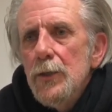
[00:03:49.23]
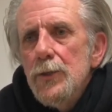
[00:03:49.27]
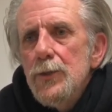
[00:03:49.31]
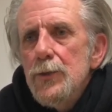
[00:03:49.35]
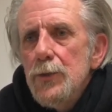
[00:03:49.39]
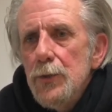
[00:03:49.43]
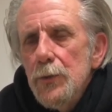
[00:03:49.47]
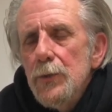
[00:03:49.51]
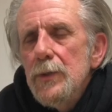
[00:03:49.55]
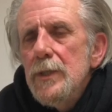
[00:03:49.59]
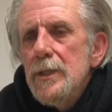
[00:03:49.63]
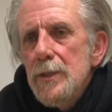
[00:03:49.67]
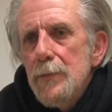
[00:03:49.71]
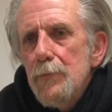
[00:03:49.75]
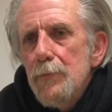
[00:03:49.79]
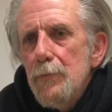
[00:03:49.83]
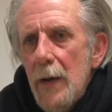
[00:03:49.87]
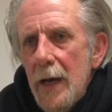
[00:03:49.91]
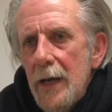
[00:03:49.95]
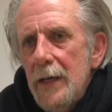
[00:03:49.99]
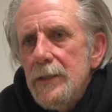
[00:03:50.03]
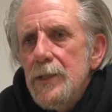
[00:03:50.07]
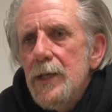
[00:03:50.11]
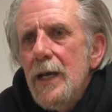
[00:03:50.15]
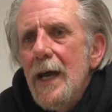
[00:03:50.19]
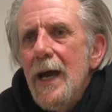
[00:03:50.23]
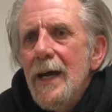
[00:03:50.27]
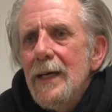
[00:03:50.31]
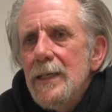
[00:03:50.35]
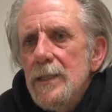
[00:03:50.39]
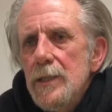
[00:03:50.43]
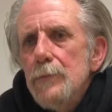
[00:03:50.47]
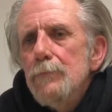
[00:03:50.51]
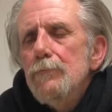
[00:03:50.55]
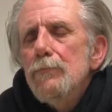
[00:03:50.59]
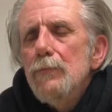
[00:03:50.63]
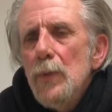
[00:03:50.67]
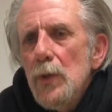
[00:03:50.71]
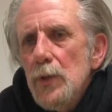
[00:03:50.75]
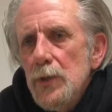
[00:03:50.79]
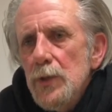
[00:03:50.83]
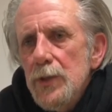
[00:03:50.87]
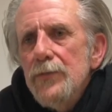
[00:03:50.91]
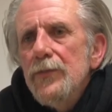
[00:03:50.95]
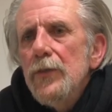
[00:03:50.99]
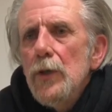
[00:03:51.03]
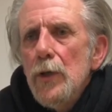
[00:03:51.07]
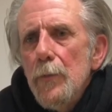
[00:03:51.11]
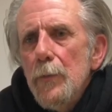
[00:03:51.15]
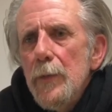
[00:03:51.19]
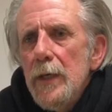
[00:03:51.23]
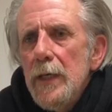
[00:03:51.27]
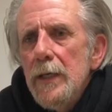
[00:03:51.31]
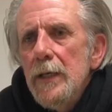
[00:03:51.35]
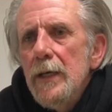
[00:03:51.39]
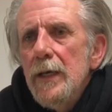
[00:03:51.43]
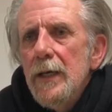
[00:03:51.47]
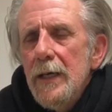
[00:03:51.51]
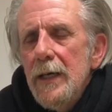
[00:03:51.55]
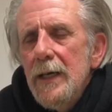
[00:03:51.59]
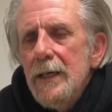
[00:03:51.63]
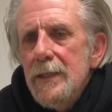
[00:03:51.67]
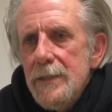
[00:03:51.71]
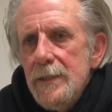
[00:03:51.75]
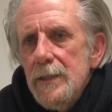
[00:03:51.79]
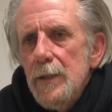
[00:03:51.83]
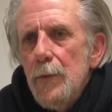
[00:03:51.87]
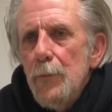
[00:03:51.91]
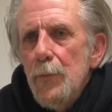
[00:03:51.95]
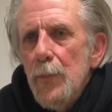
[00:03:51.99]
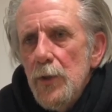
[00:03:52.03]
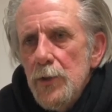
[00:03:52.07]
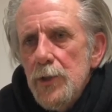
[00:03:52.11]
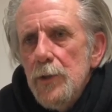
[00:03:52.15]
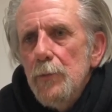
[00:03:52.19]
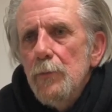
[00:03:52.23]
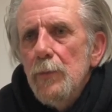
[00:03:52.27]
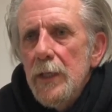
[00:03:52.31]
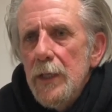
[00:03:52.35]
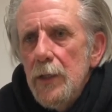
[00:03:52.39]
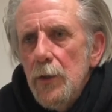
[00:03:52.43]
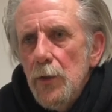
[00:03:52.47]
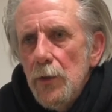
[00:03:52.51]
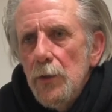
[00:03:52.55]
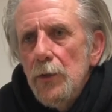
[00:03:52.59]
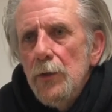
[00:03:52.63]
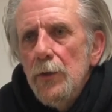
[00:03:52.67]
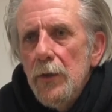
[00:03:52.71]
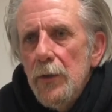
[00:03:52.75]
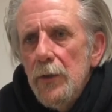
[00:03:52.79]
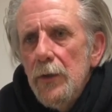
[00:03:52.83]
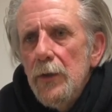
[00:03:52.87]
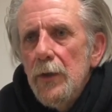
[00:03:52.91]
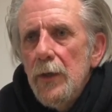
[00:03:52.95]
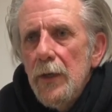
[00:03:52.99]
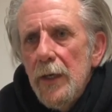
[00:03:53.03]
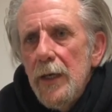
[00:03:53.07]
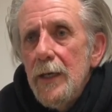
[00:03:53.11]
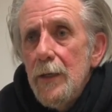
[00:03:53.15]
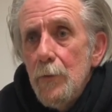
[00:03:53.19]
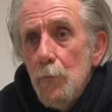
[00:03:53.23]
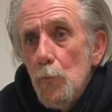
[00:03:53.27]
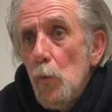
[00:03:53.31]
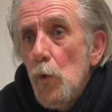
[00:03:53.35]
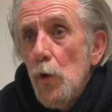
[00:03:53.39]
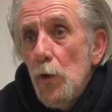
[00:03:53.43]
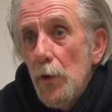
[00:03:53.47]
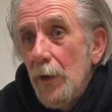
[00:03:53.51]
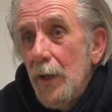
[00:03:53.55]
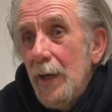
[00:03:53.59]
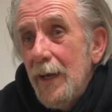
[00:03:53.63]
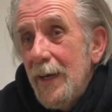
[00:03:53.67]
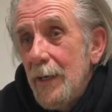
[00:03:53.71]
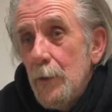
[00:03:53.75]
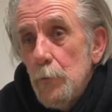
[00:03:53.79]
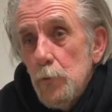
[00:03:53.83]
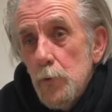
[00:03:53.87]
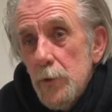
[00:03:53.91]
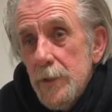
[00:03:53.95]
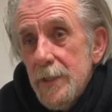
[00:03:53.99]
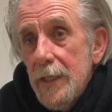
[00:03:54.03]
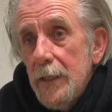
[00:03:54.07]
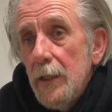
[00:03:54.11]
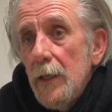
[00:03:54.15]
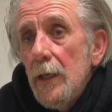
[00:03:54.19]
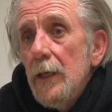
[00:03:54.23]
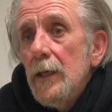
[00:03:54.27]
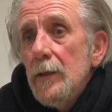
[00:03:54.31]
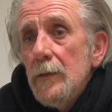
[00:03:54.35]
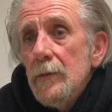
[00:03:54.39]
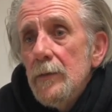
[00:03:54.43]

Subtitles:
to dispatch as much vermin as it possibly could in one outing.